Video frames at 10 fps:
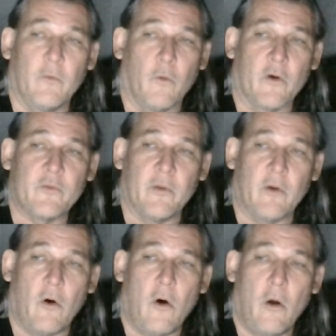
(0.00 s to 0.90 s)
works with
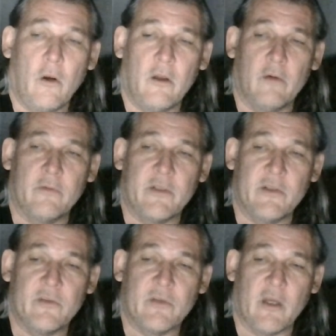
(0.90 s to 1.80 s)
all of
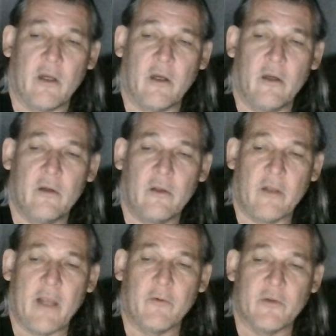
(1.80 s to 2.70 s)
these
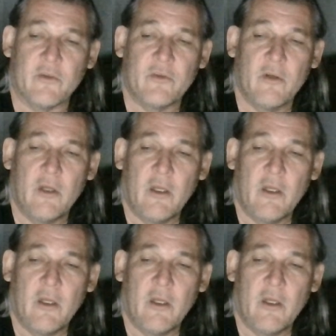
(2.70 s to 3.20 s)
languages,